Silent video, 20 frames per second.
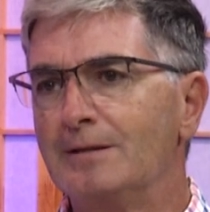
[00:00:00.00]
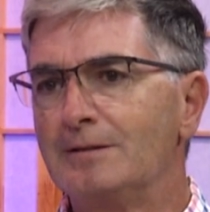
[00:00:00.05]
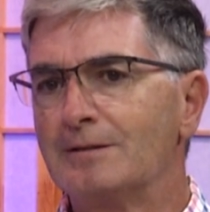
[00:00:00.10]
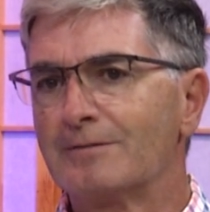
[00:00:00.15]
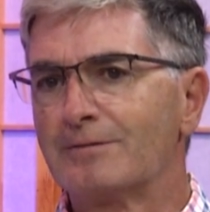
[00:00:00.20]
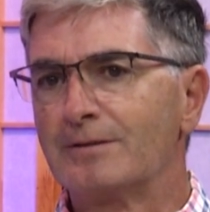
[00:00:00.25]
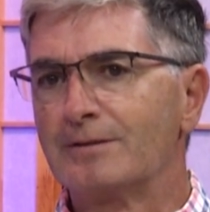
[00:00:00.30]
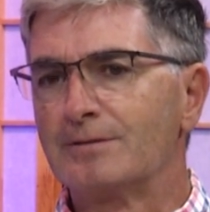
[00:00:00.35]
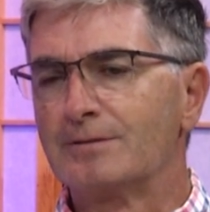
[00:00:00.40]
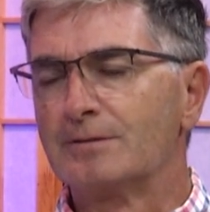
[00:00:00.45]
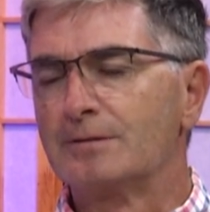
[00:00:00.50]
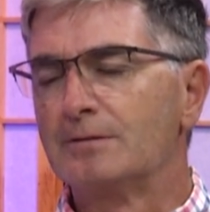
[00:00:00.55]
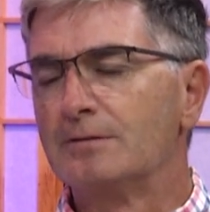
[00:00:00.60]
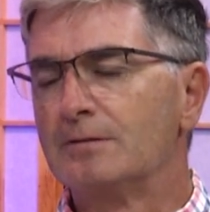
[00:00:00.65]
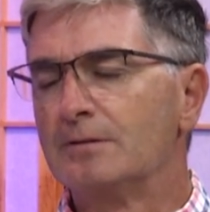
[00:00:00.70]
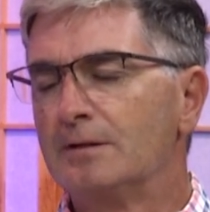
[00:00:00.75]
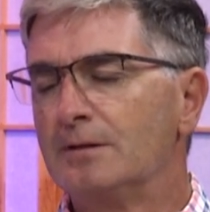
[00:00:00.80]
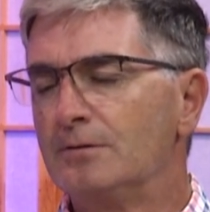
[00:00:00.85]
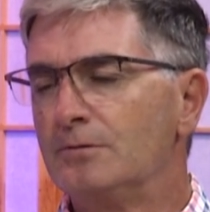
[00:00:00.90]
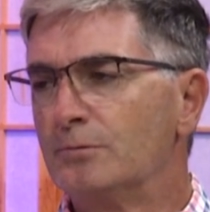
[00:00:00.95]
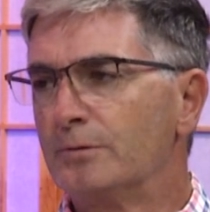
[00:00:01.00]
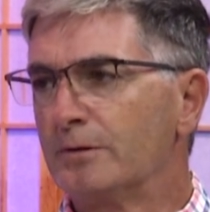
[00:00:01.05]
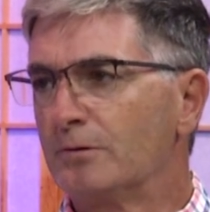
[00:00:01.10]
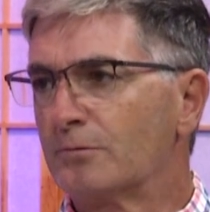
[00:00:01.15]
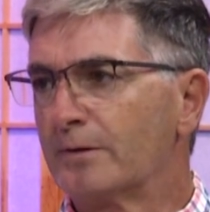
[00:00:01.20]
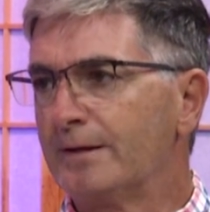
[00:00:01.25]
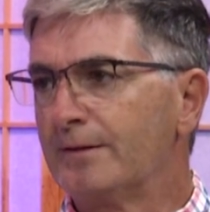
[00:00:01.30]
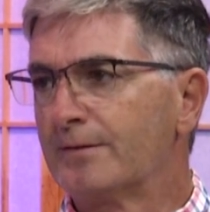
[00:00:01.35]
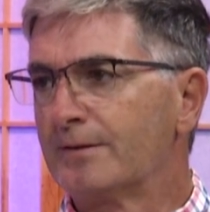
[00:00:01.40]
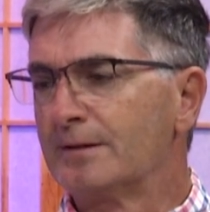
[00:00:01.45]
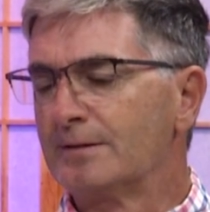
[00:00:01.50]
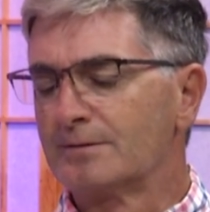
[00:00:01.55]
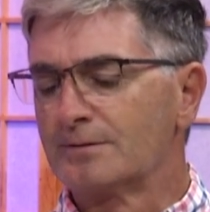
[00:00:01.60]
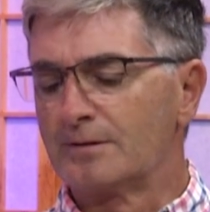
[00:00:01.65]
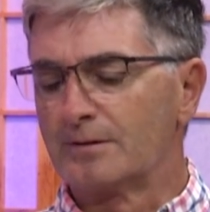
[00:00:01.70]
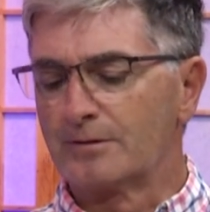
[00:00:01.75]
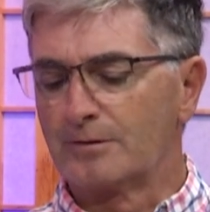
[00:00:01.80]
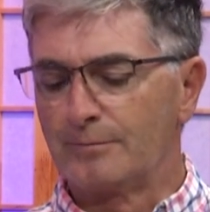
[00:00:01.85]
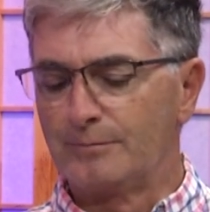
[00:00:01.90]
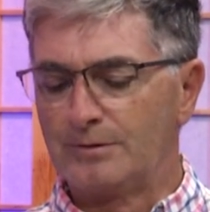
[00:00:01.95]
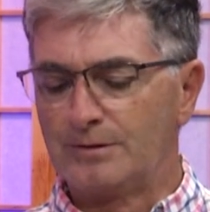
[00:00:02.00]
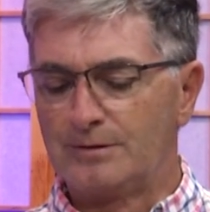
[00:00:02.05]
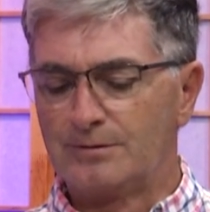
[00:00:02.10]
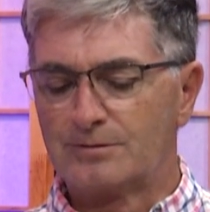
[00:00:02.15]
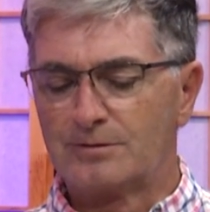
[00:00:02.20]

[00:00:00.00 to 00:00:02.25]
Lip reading: difference and doing great things in our community.